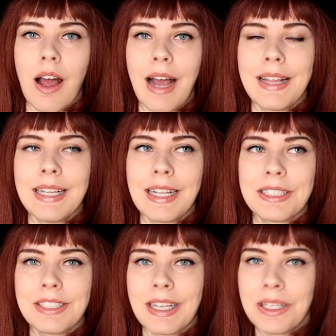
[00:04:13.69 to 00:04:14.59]
I think
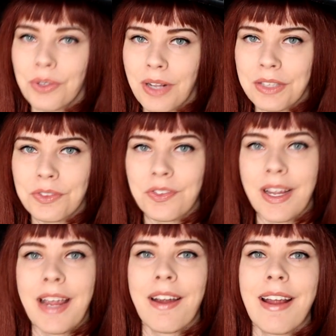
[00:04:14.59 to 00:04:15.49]
that's a little
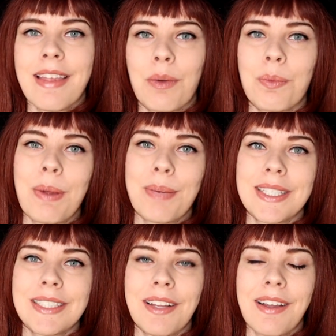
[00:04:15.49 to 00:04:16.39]
unfair, and they were my
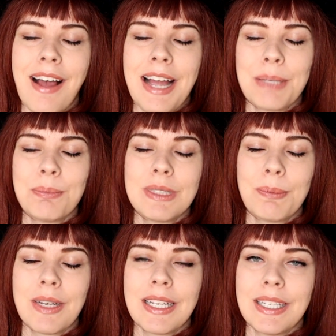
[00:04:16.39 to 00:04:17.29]
best selling items,
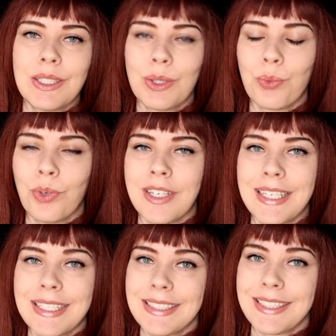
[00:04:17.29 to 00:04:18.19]
but it is what
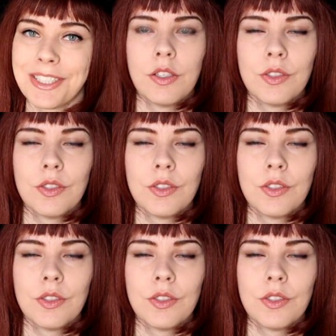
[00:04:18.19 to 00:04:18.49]
it is.